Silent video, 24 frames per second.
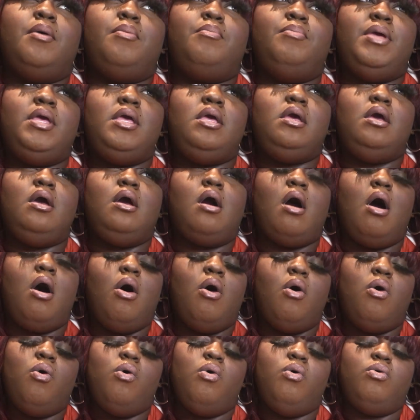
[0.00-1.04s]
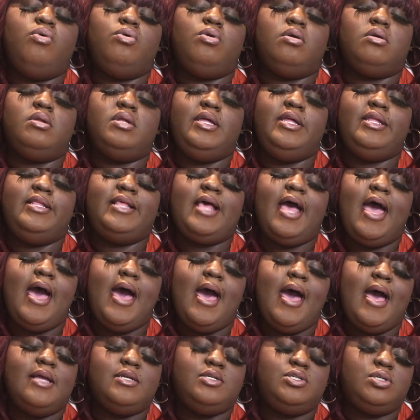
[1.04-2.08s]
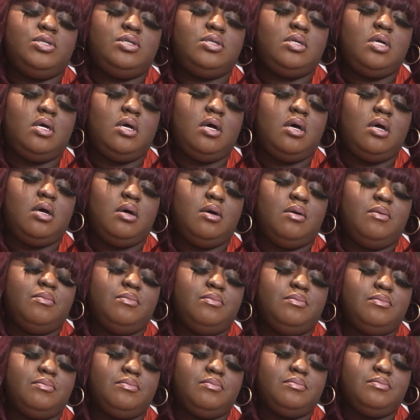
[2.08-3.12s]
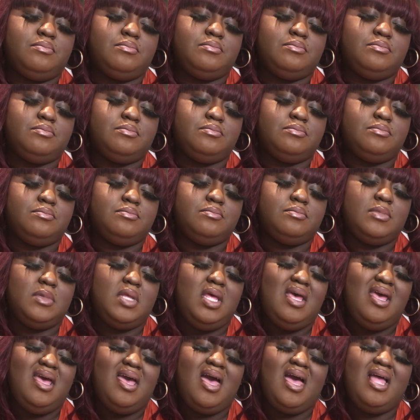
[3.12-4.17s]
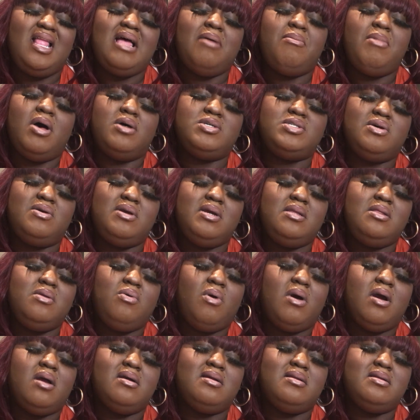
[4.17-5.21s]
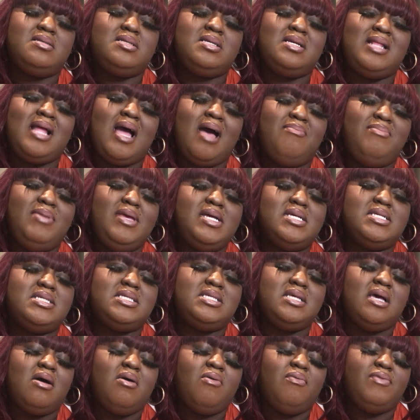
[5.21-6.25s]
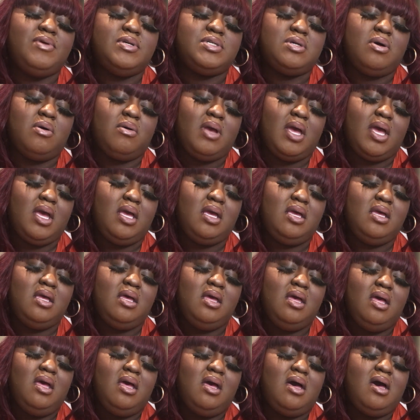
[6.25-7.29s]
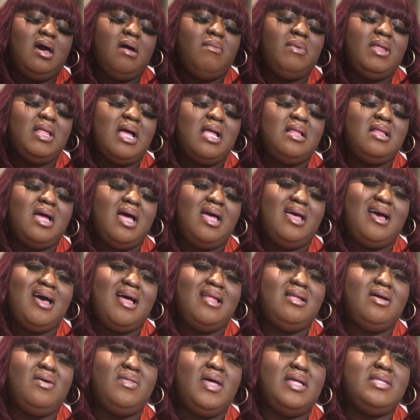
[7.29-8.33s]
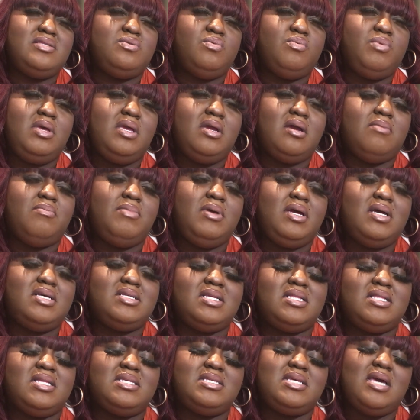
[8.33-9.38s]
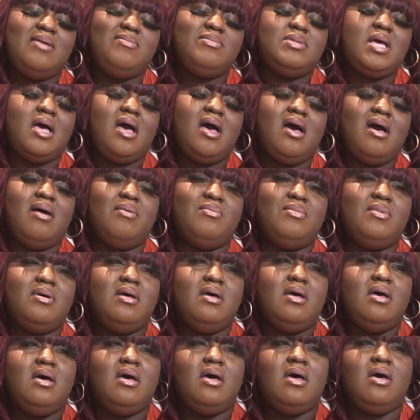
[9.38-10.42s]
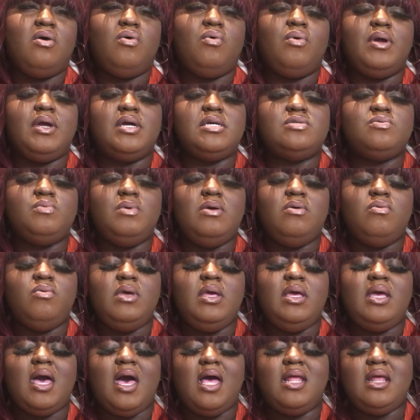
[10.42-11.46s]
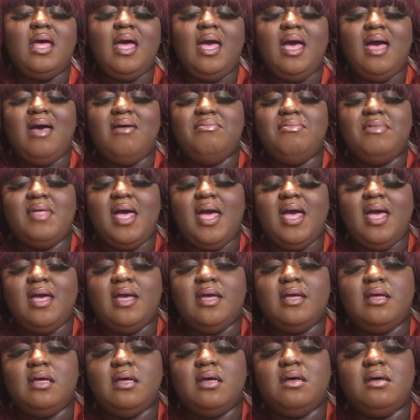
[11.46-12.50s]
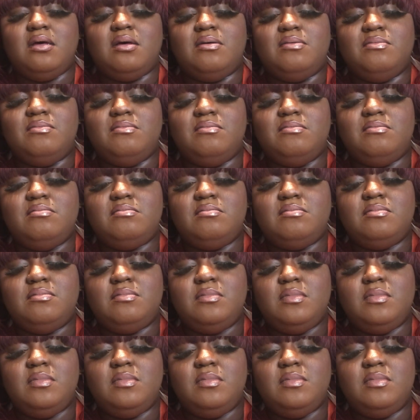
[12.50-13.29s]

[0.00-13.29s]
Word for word: being cold or detached. Um, and I'm also hearing the word to not be as selfish, okay? Um, and I, I know that's weird because at the same time, Aquarius, we, we kind of have that, um,